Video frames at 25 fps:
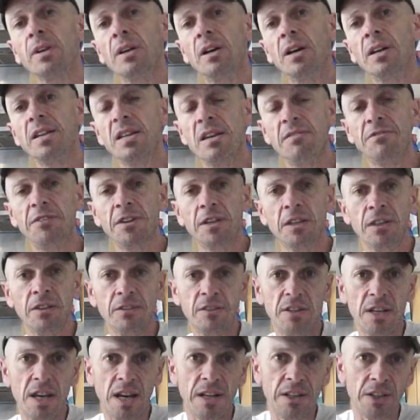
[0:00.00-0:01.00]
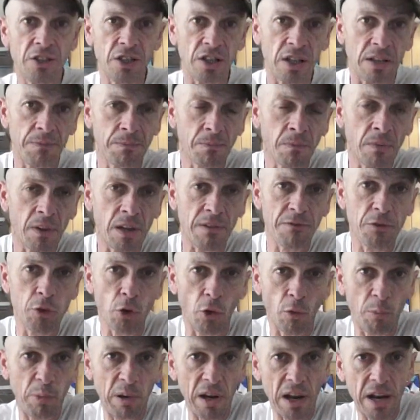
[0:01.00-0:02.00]
are giving the energy. If
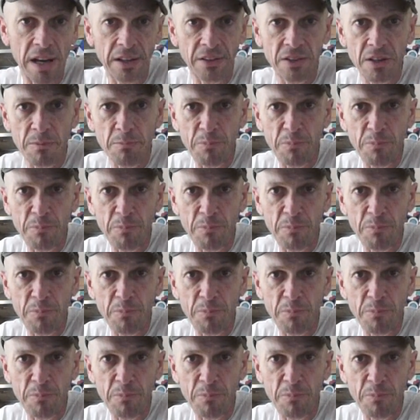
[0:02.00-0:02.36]
you're playing the